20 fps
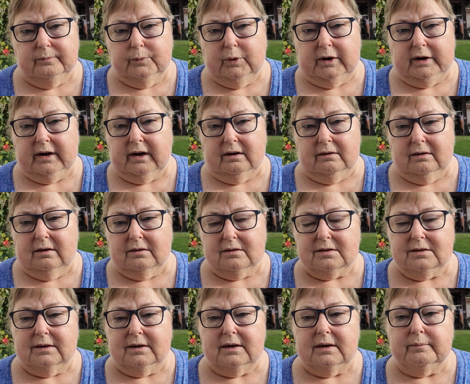working
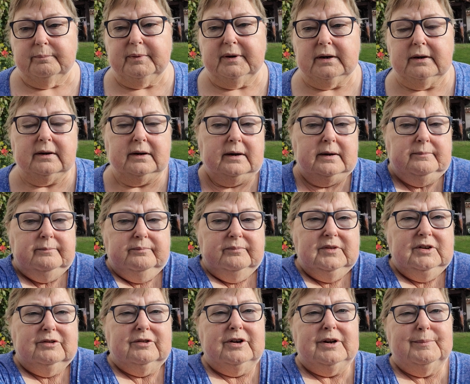last night, but
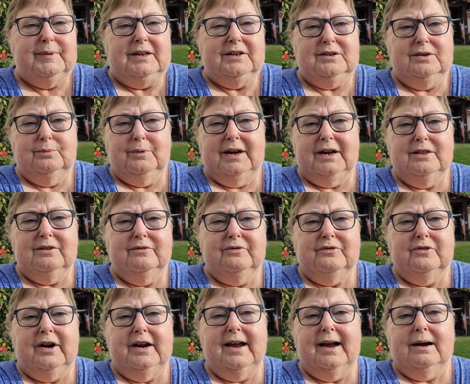you're only meant to wear them
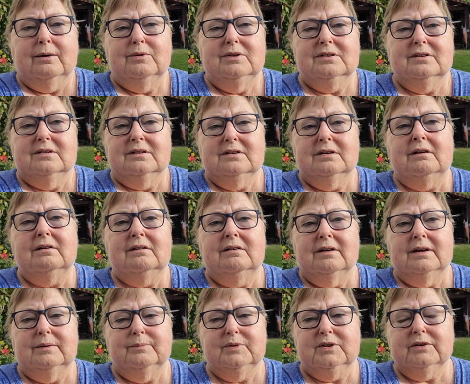for 8 hours at a
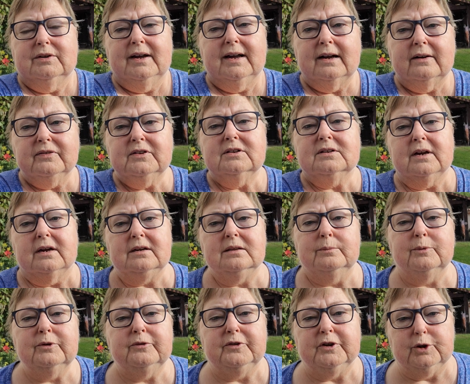time, so I have to take
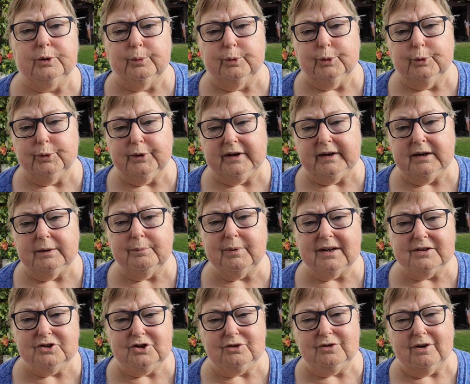them off in the morning, and
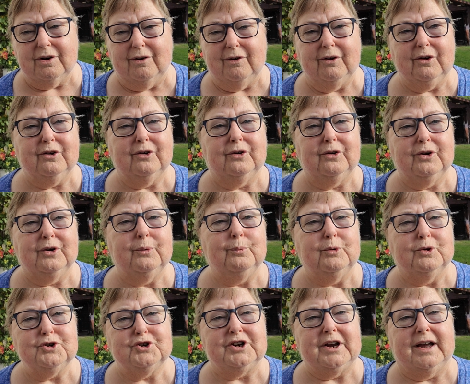plus you can't cook and
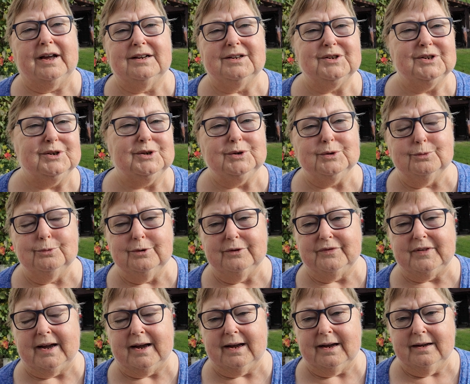wash your hands and do all of
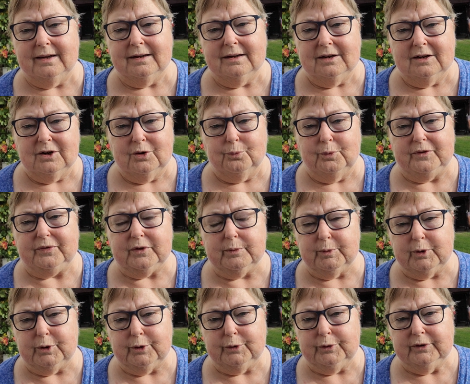that with them
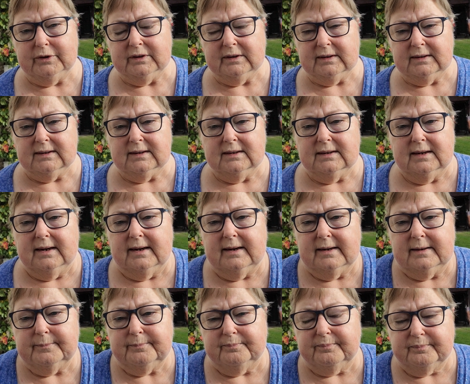on.
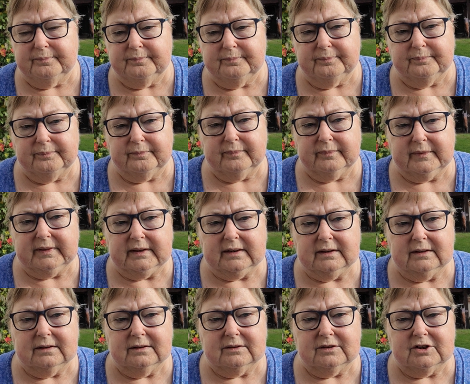um,
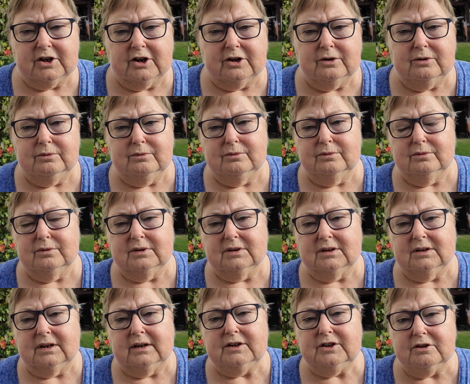so
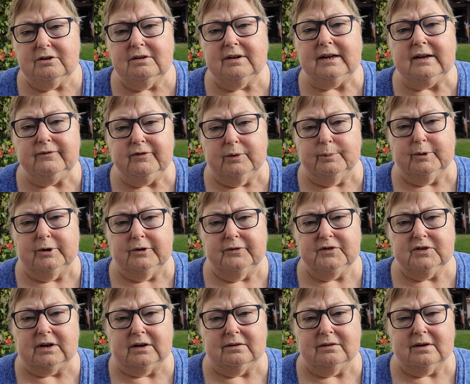I do leave them off
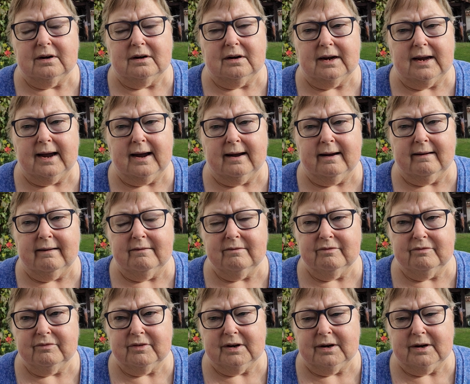so that I have